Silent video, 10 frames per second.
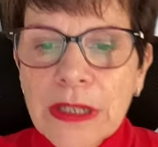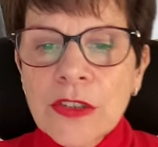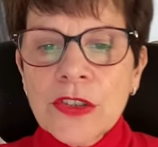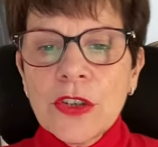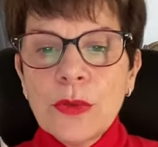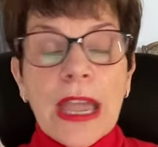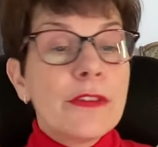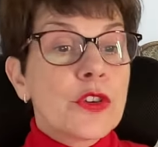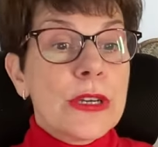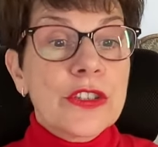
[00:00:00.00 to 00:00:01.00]
So we have
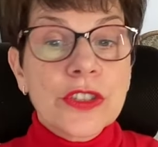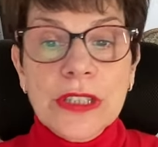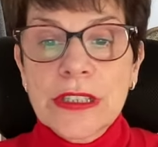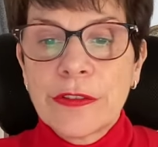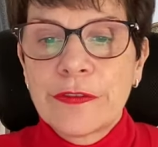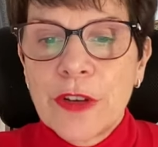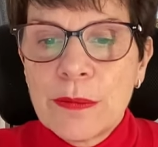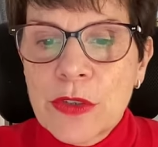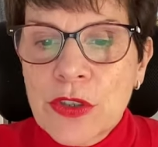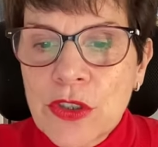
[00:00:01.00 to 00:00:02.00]
a question here
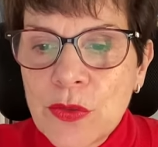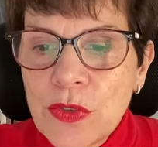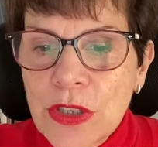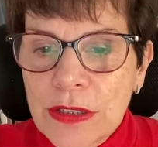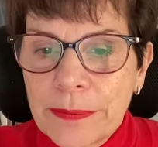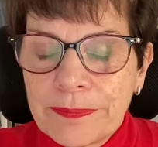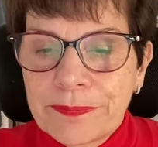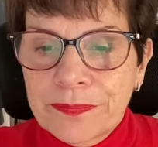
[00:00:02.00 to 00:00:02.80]
from Susan.